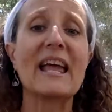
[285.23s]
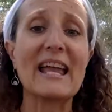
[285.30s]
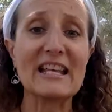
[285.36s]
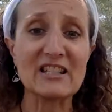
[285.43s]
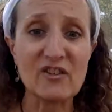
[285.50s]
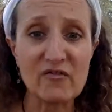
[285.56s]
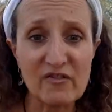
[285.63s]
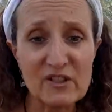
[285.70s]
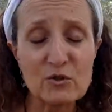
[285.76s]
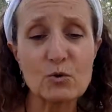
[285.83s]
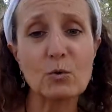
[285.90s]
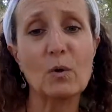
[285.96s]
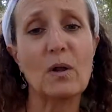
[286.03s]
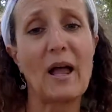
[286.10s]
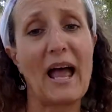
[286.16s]

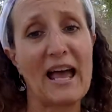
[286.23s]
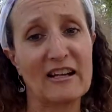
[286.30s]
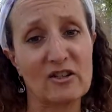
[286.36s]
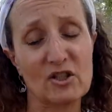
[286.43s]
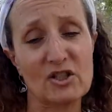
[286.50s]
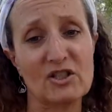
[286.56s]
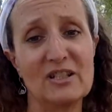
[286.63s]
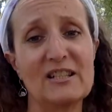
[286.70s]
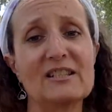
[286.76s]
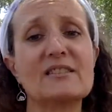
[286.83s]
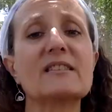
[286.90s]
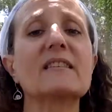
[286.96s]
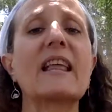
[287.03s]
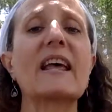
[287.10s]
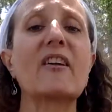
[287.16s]
individual
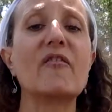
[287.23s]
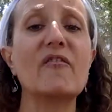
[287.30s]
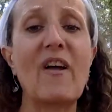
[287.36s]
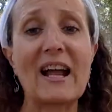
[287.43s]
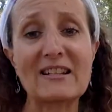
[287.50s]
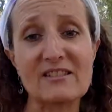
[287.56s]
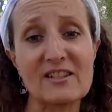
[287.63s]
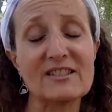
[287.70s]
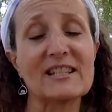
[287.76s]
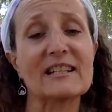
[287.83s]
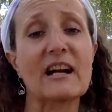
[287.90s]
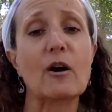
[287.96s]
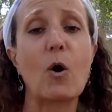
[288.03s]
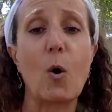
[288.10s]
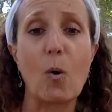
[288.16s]
energies that affect us
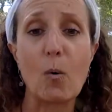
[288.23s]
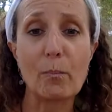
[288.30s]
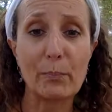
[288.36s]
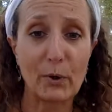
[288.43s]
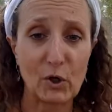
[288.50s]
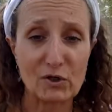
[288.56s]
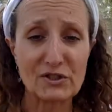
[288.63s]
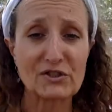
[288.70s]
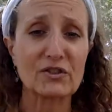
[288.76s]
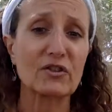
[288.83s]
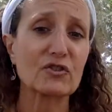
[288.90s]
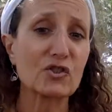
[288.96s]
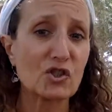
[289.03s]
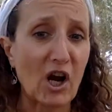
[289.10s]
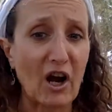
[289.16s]
in our own
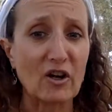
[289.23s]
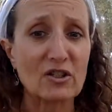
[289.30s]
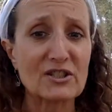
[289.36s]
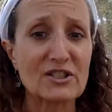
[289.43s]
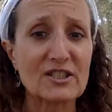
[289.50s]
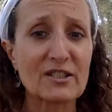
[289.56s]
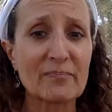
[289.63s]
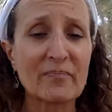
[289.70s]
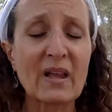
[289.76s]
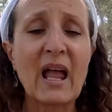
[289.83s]
personal charts.